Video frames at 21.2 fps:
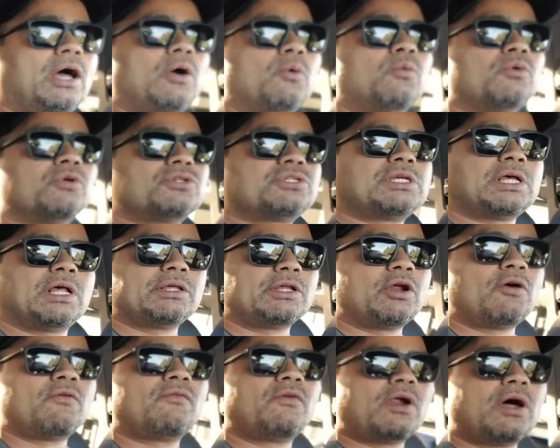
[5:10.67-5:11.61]
We're selling
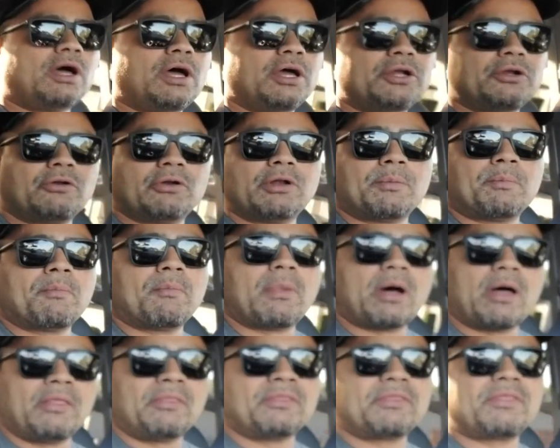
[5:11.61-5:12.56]
over 100 a
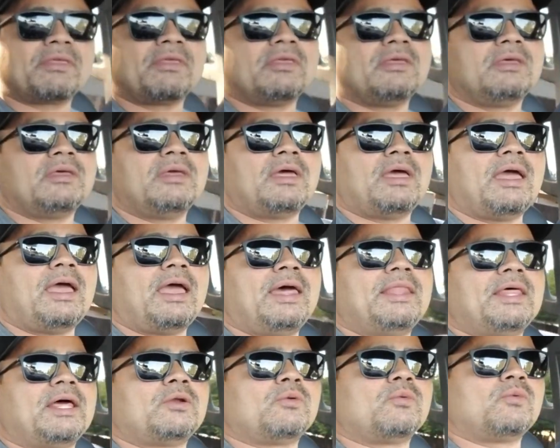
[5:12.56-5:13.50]
month,
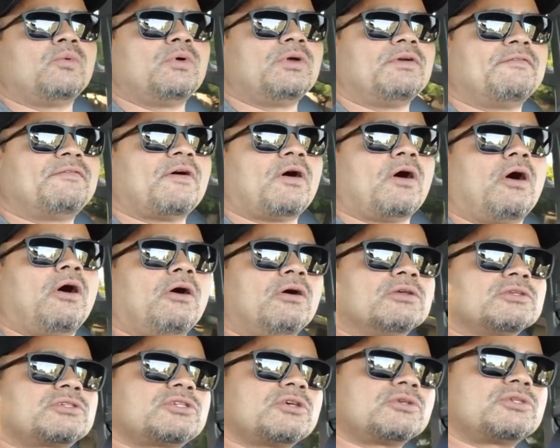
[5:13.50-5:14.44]
and then we've
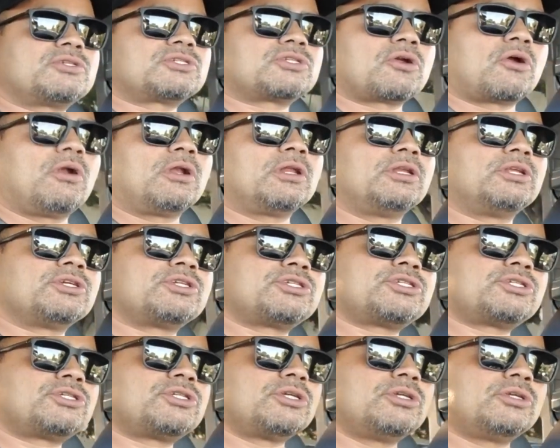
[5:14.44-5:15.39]
also started to
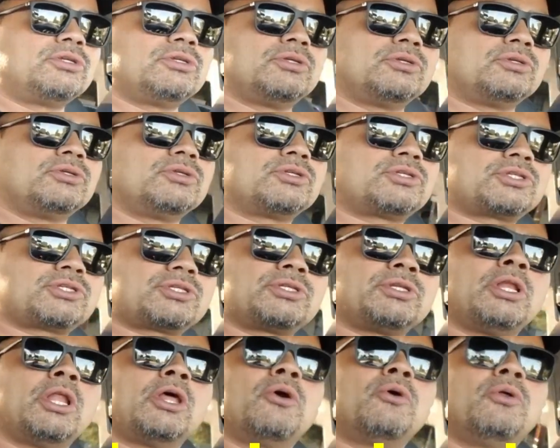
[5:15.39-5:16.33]

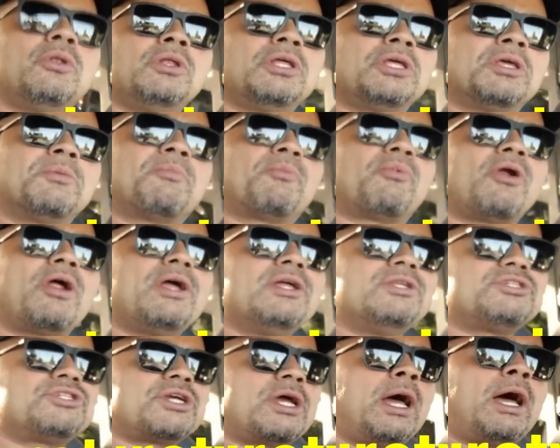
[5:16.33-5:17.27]
slowly
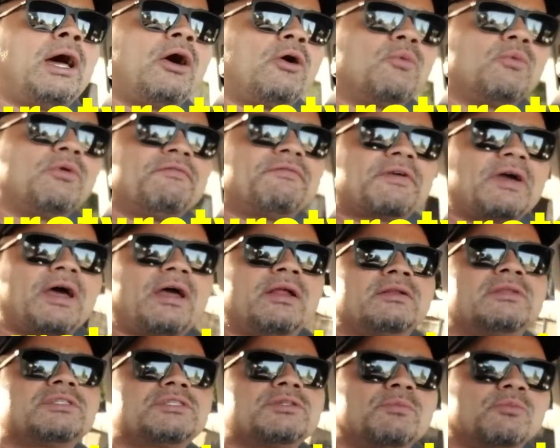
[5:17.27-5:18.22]
branch out. We've
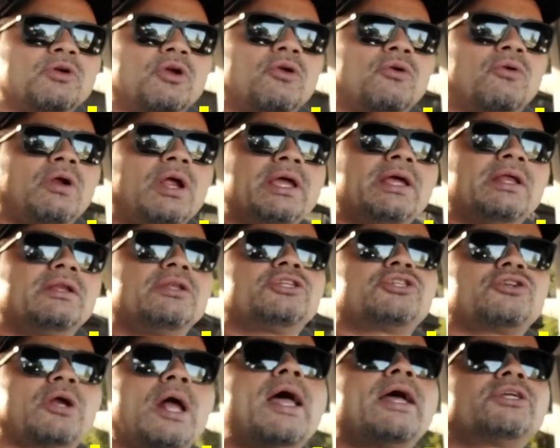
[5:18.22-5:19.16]
gotten some great
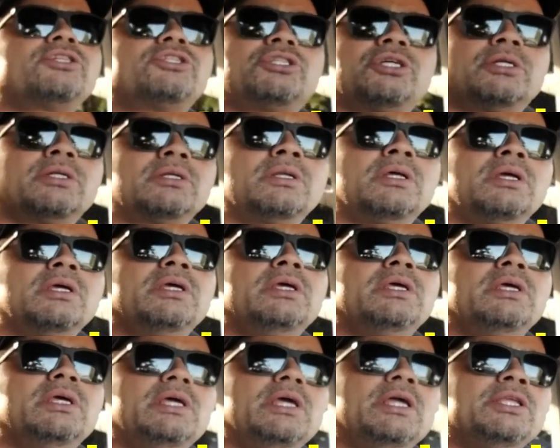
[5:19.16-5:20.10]
traction
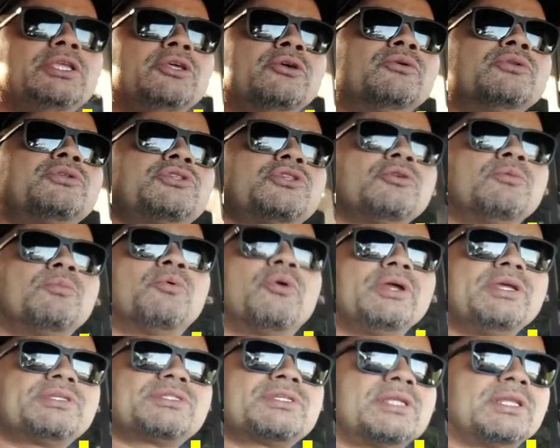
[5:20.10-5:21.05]
in YouTube
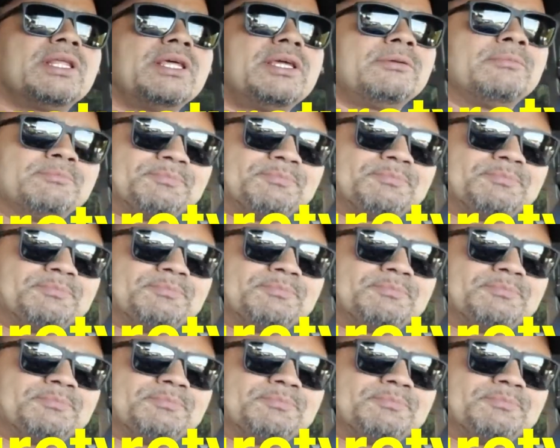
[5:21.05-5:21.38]
recently.